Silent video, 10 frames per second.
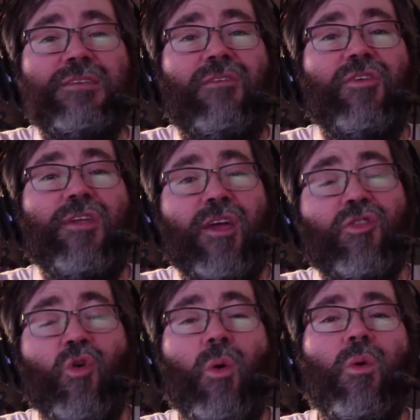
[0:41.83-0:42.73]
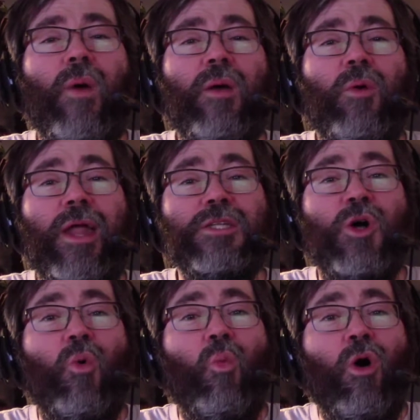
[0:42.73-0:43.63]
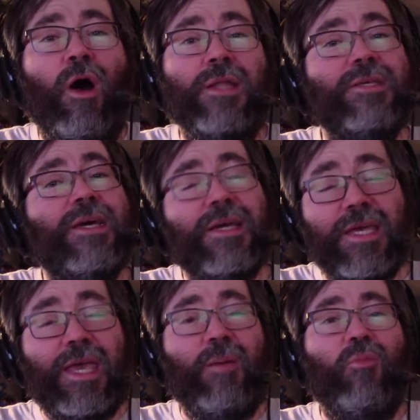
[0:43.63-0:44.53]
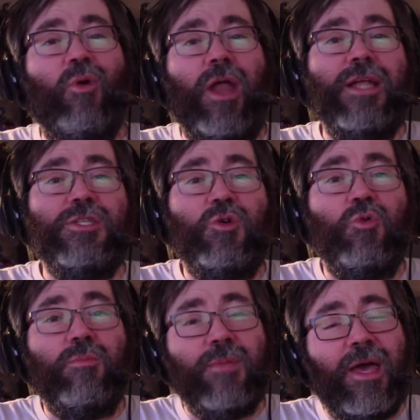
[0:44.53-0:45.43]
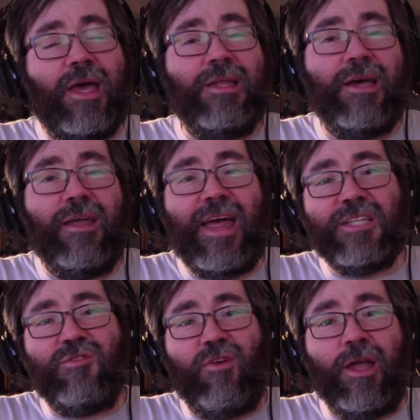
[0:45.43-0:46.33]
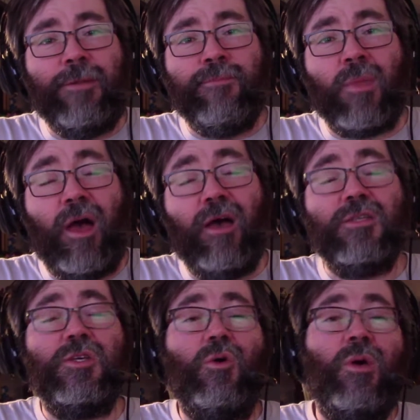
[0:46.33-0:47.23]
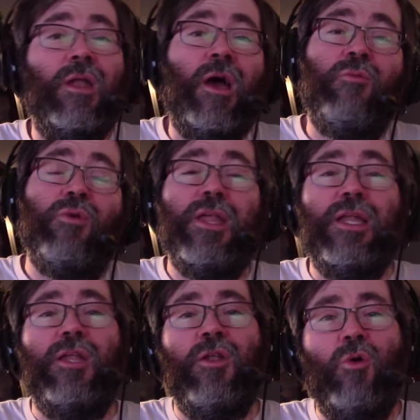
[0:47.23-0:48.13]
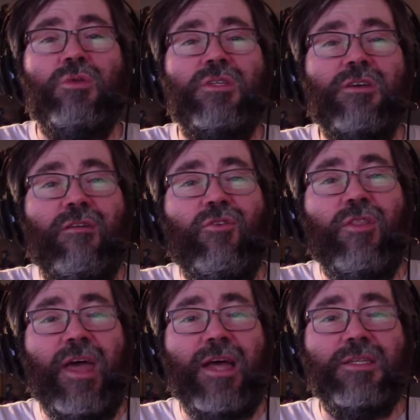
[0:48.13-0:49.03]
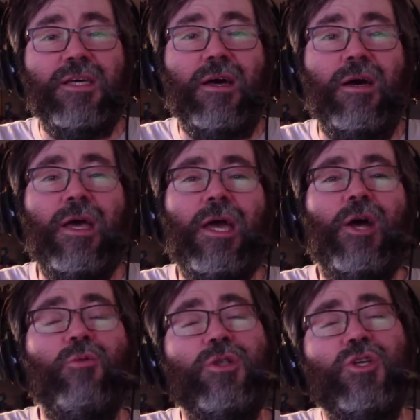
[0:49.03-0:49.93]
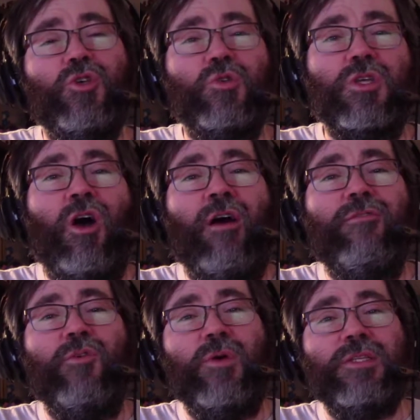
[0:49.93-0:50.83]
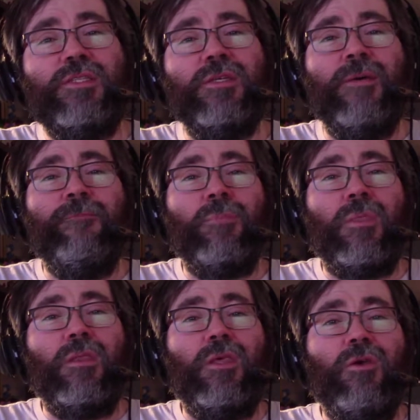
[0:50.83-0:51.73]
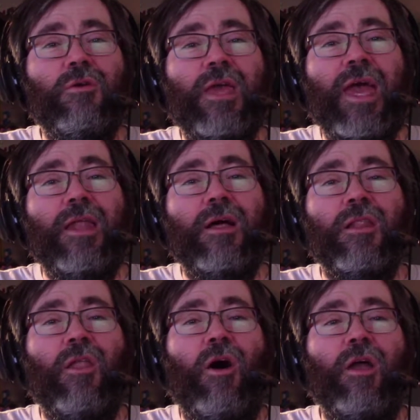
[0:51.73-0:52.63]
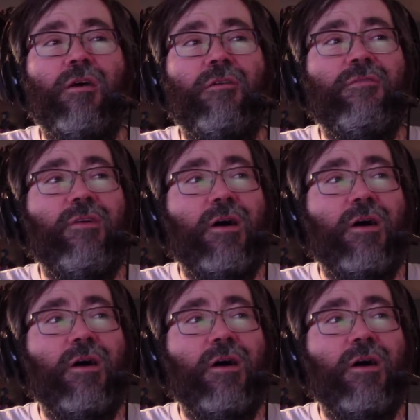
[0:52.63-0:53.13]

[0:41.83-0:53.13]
everything, throw away what I don't want, keep what I do, and that's fun. I also, on an unrelated note, discovered that when you use Confluence, you get a lot of